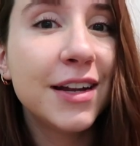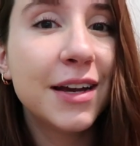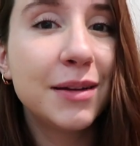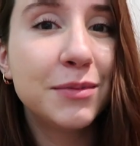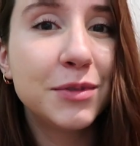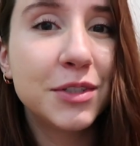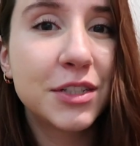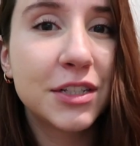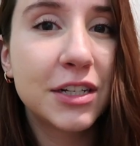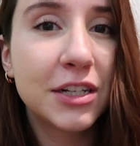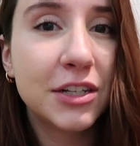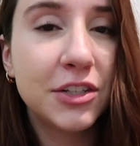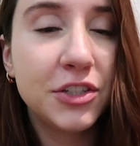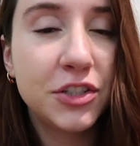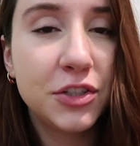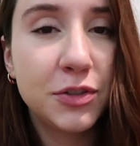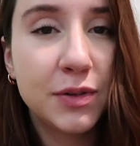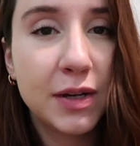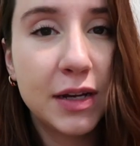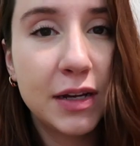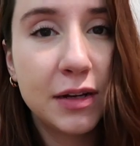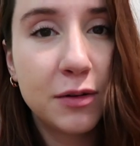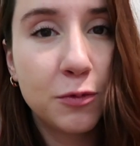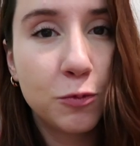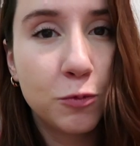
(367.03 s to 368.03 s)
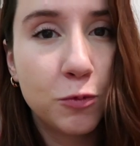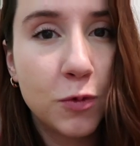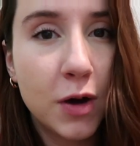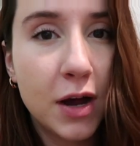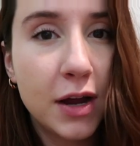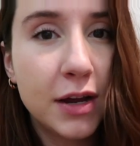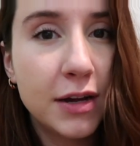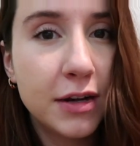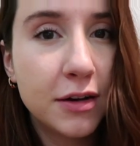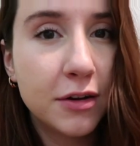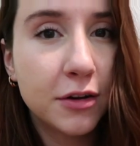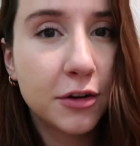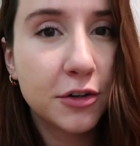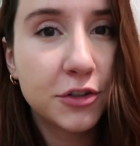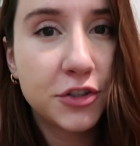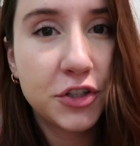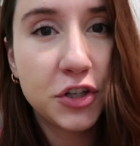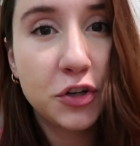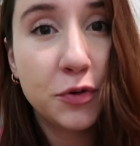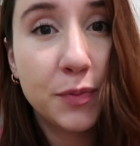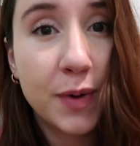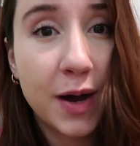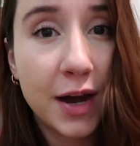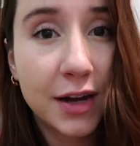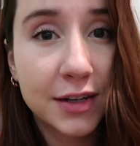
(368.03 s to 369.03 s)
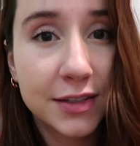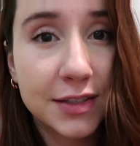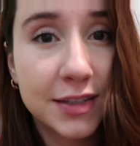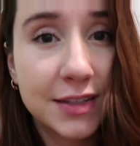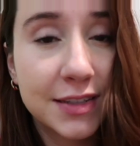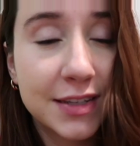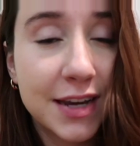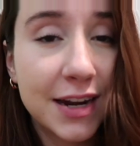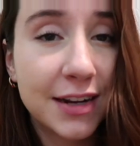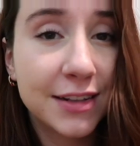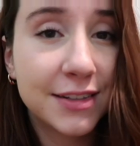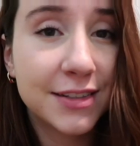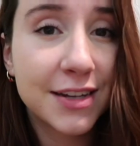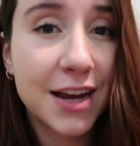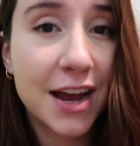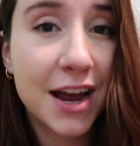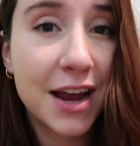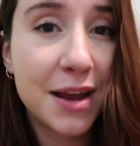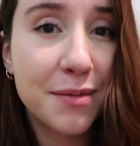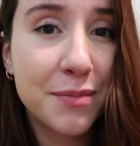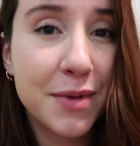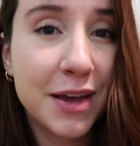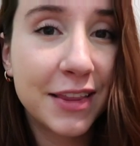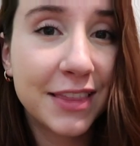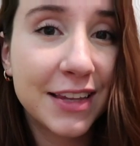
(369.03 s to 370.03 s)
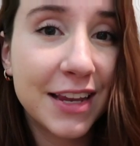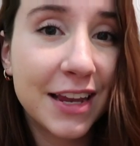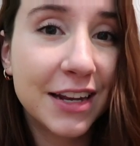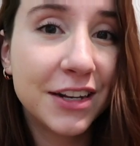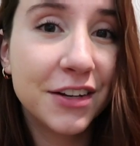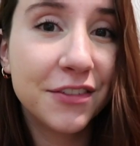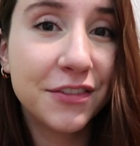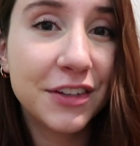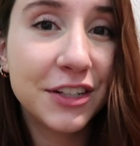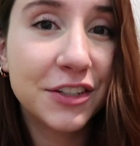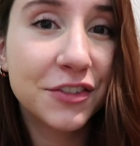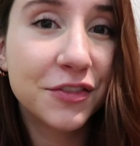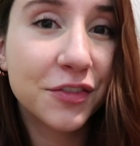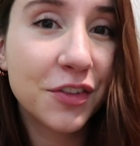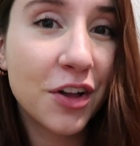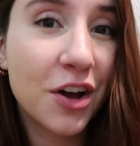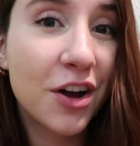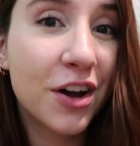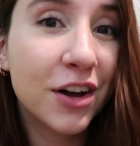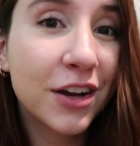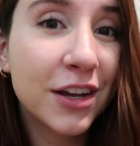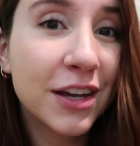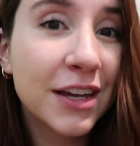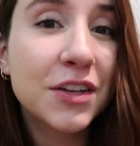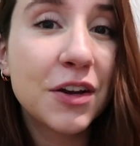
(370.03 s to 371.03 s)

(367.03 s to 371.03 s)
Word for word: I'm just gonna do it one or two boxes at a time at the end of each vlog.